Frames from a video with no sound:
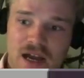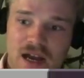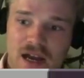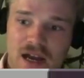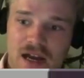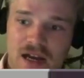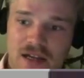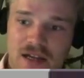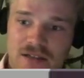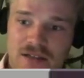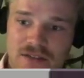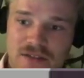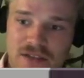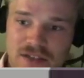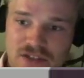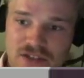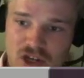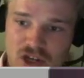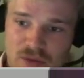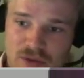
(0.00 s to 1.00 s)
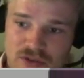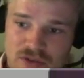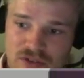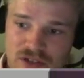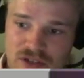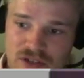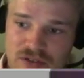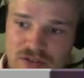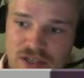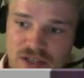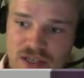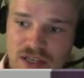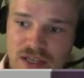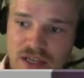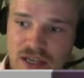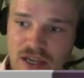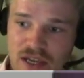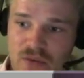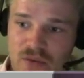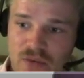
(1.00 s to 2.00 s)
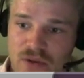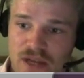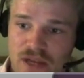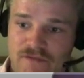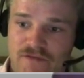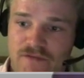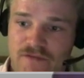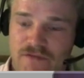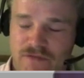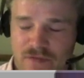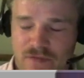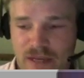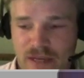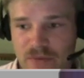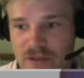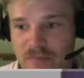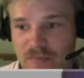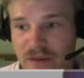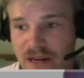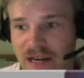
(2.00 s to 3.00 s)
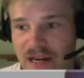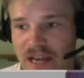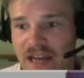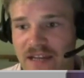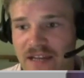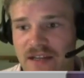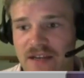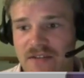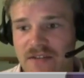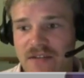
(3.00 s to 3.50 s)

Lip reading: And this geometry you see here, we'll get familiar with a bit later.